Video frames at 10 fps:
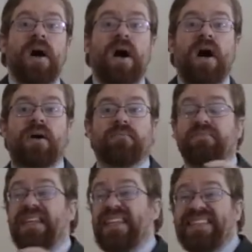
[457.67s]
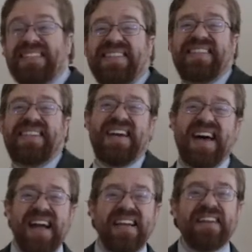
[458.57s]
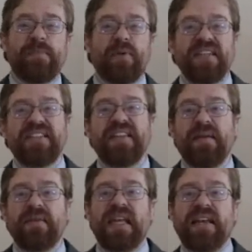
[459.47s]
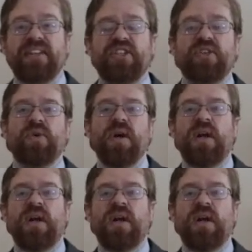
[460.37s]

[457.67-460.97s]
It is kind of a pricey game to get into.